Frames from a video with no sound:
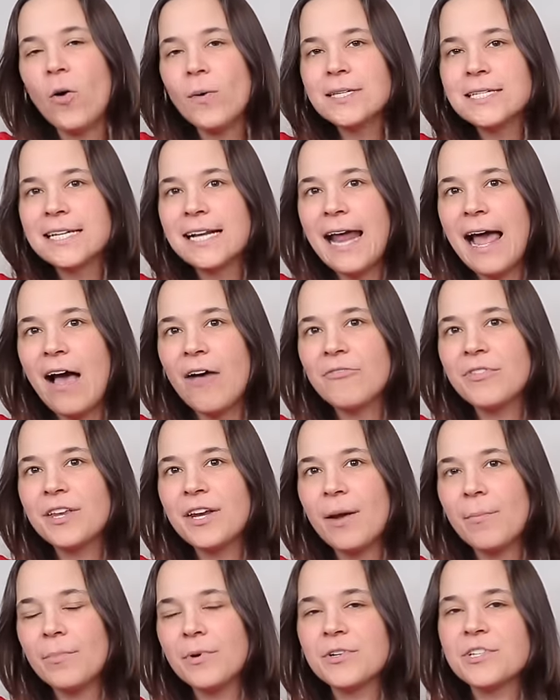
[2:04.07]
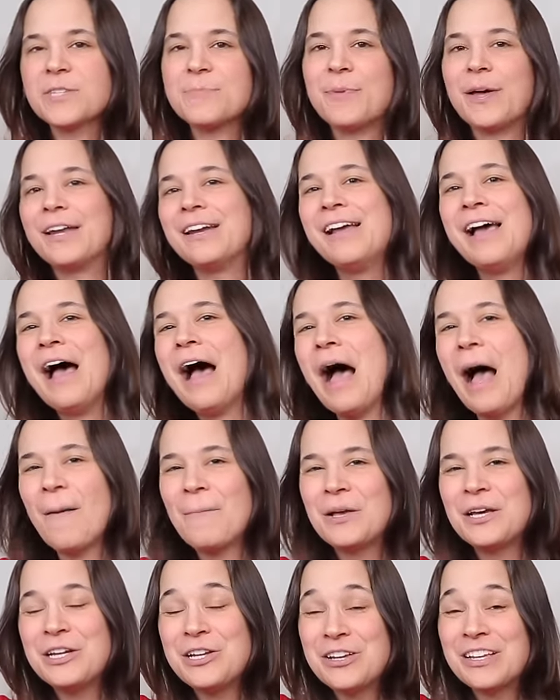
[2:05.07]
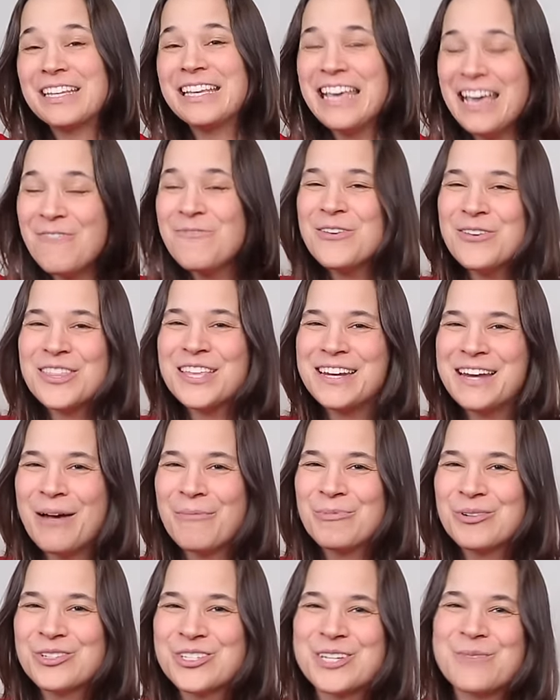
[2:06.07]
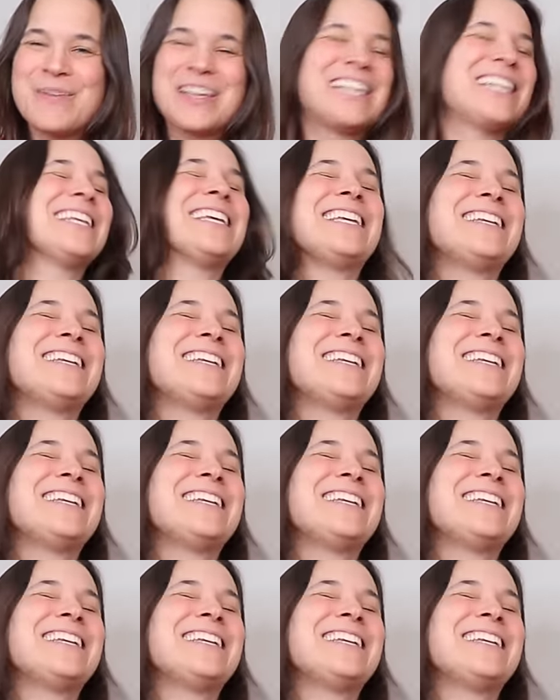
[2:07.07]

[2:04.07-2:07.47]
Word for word: always going to have the numbers, but I'm going to give you the numbers to make it